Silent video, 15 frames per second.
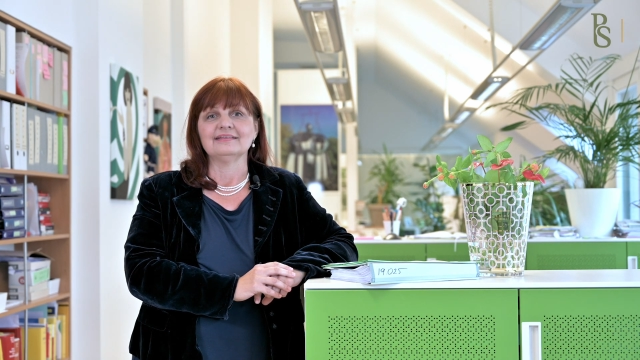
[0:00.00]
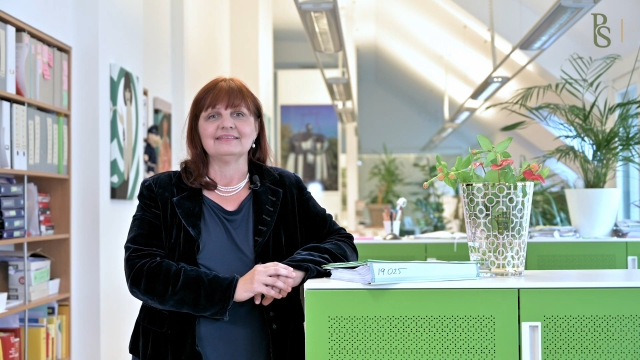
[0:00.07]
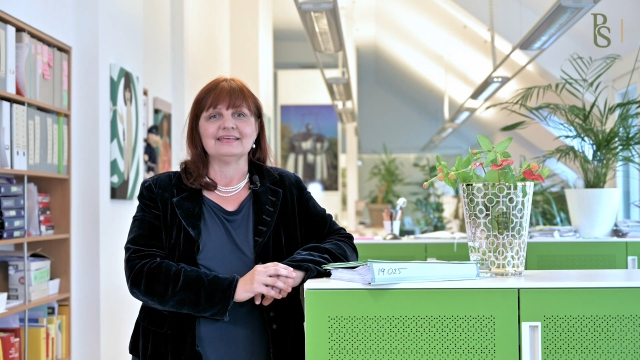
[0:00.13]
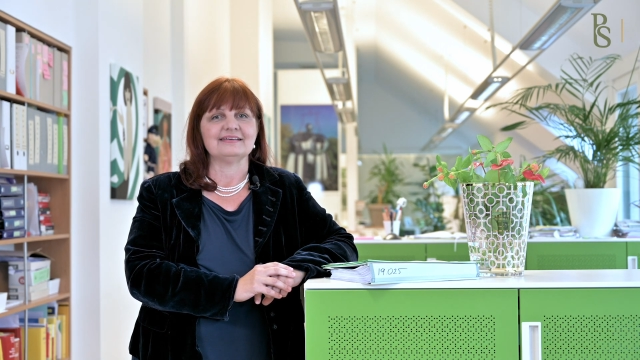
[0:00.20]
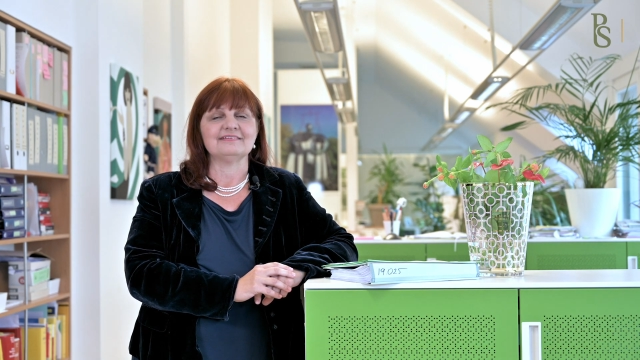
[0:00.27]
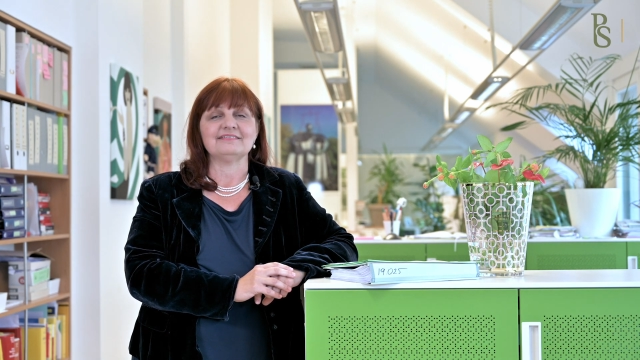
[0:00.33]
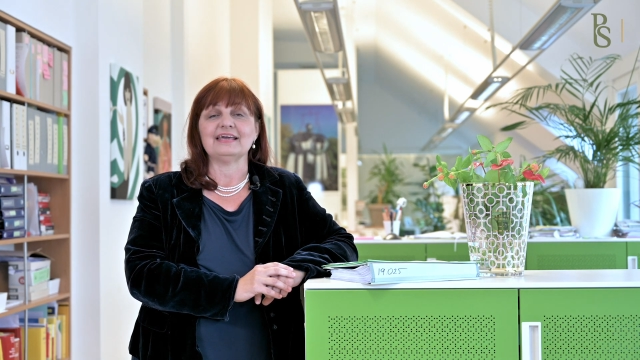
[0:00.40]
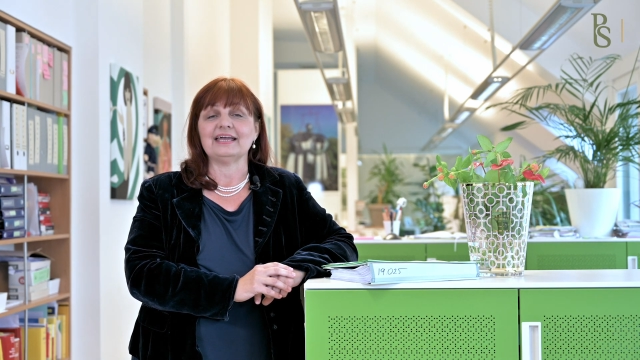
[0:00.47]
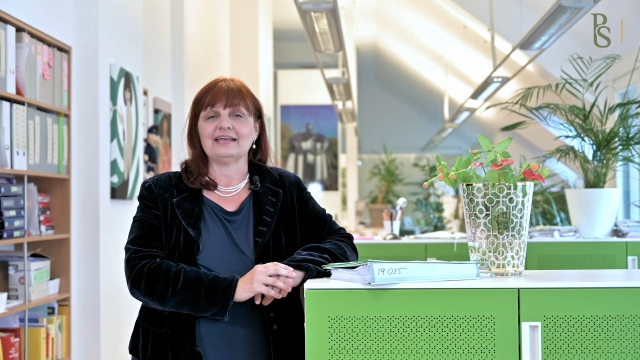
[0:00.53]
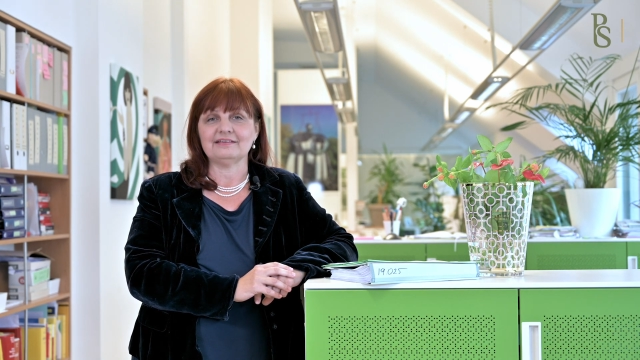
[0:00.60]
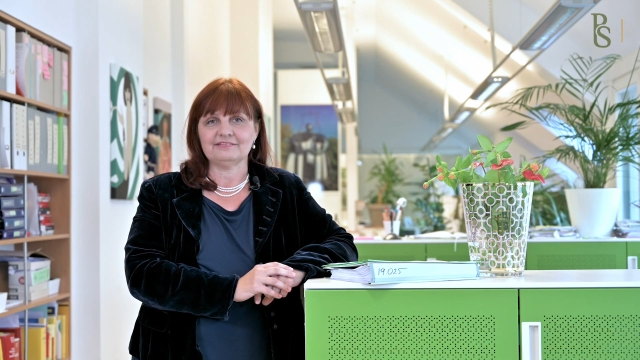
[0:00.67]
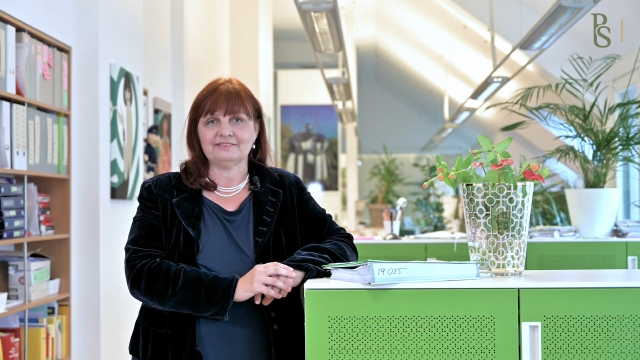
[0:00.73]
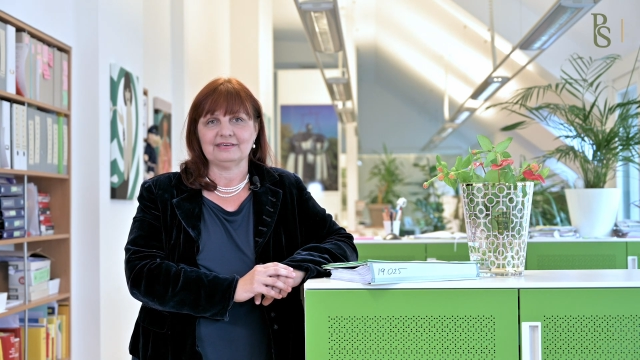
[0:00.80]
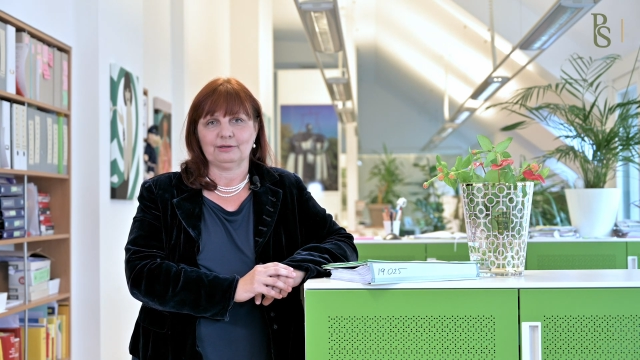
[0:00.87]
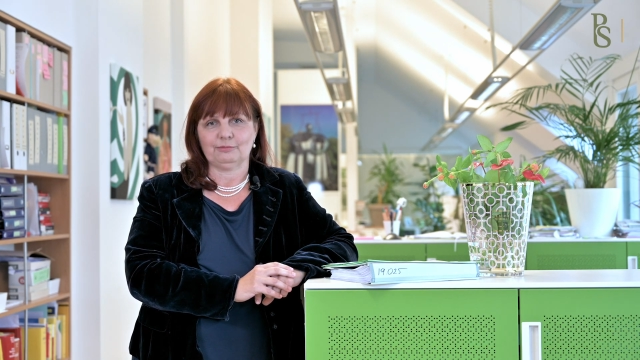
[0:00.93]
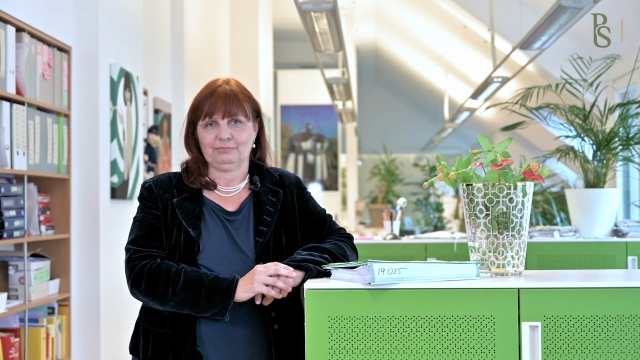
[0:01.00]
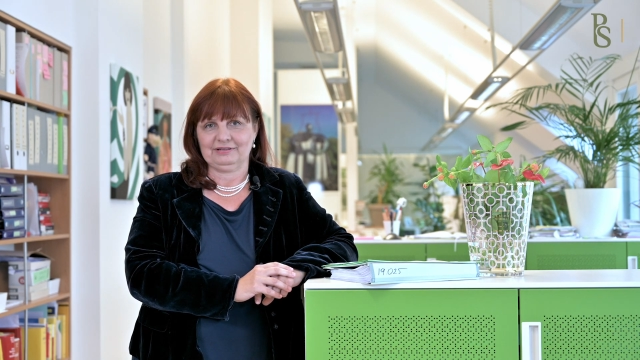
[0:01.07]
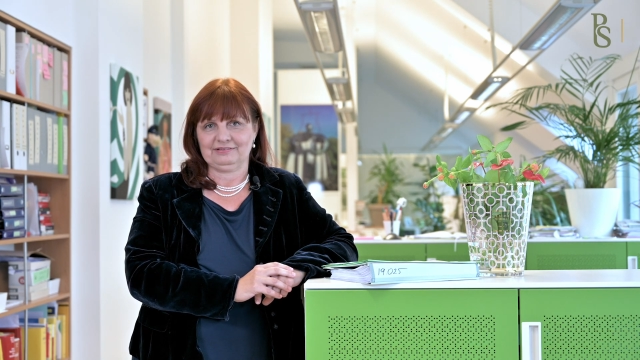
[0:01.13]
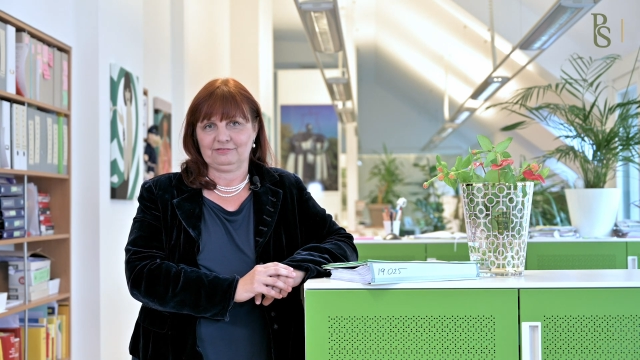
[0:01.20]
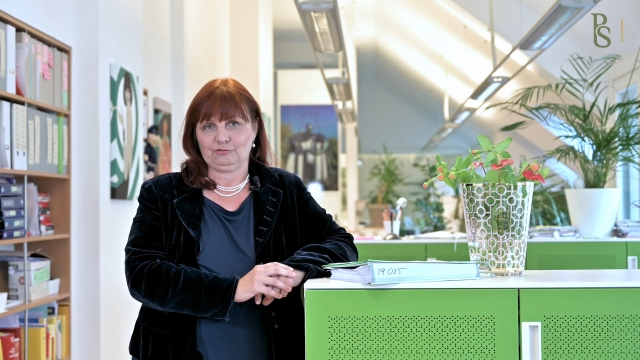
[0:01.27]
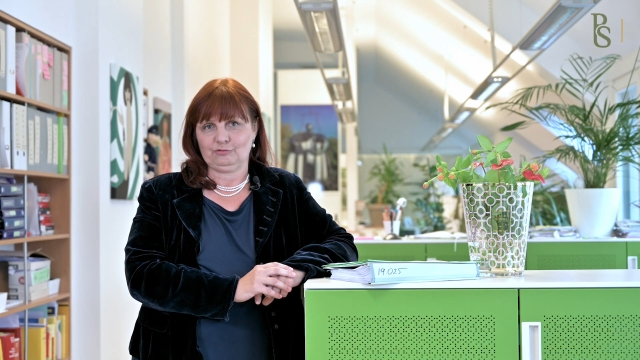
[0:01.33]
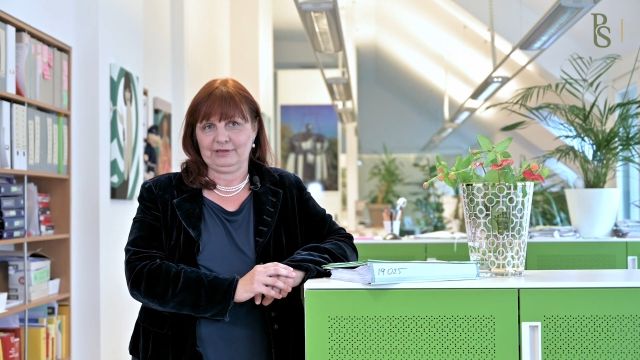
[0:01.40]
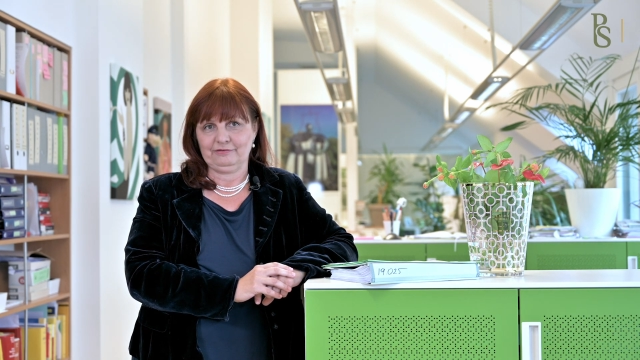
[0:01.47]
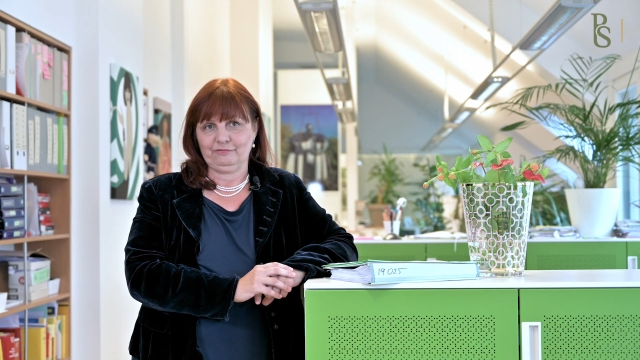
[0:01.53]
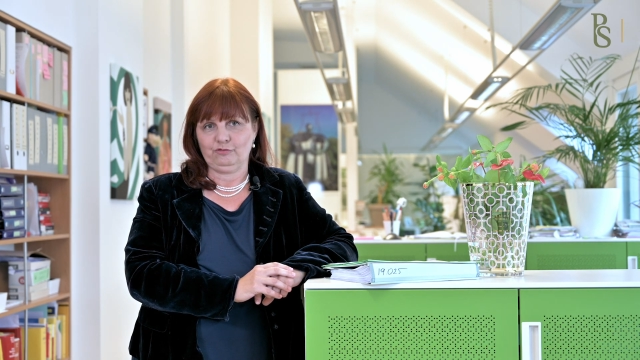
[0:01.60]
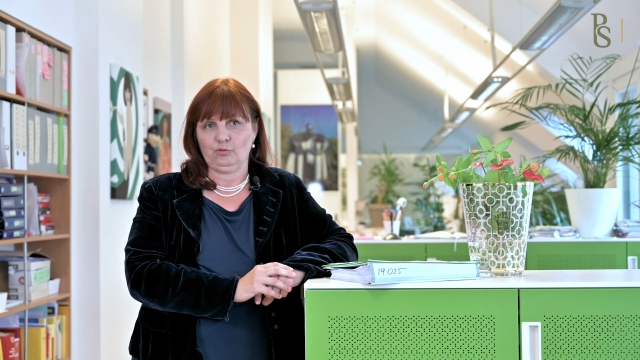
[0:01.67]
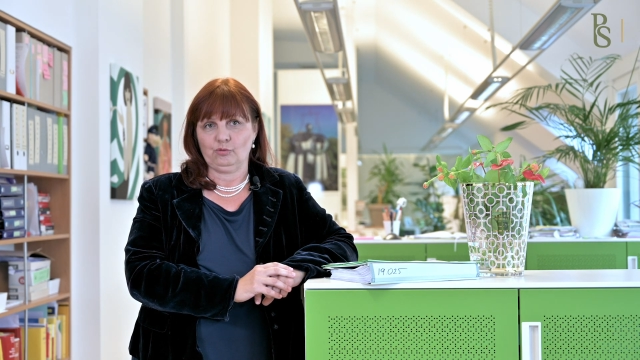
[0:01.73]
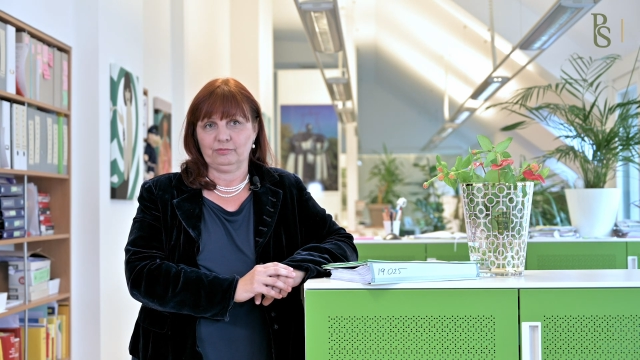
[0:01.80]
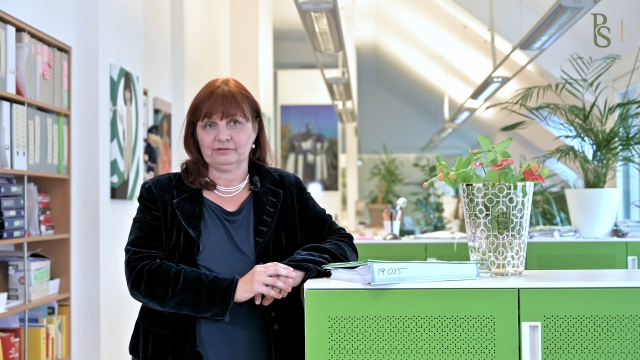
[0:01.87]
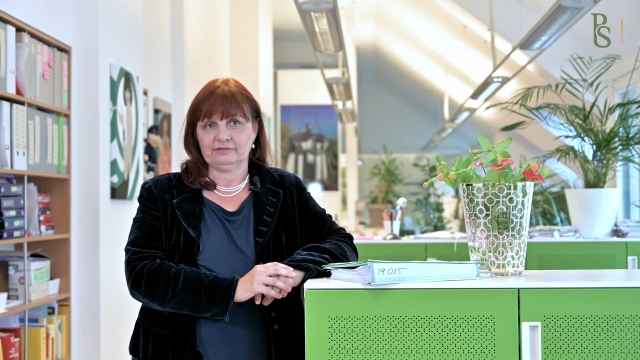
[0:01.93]
that is anything but
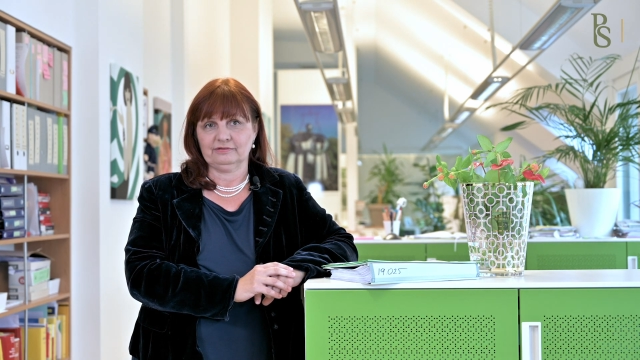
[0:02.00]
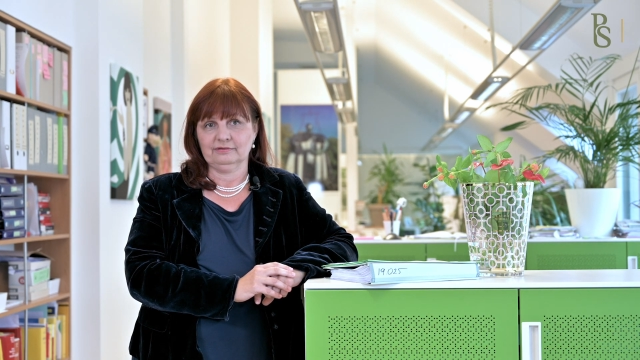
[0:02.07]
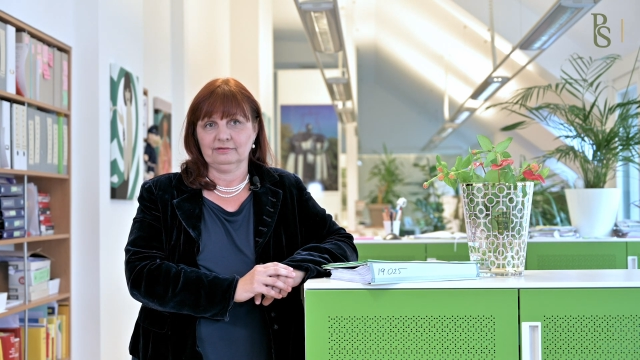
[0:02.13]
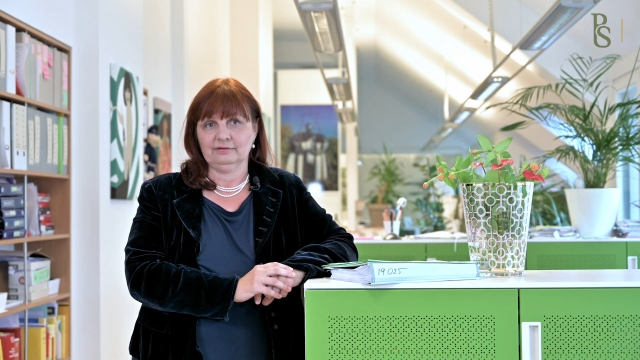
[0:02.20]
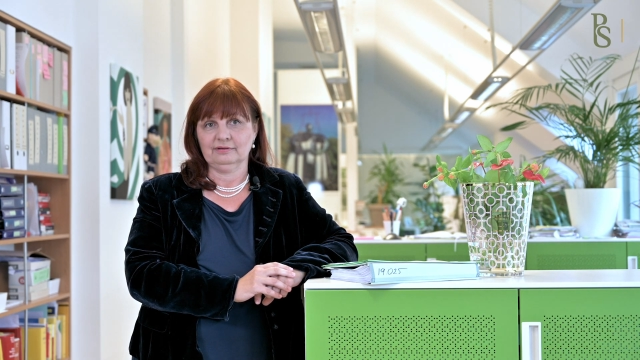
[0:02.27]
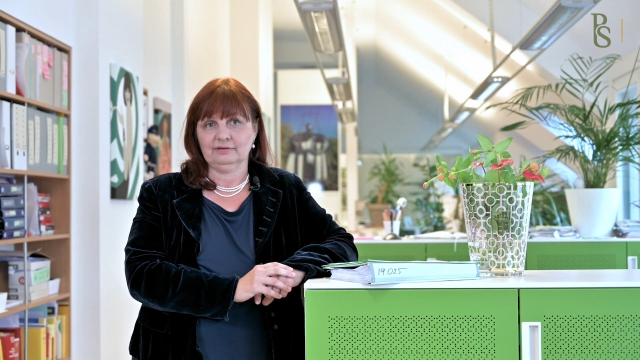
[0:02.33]
straightforward.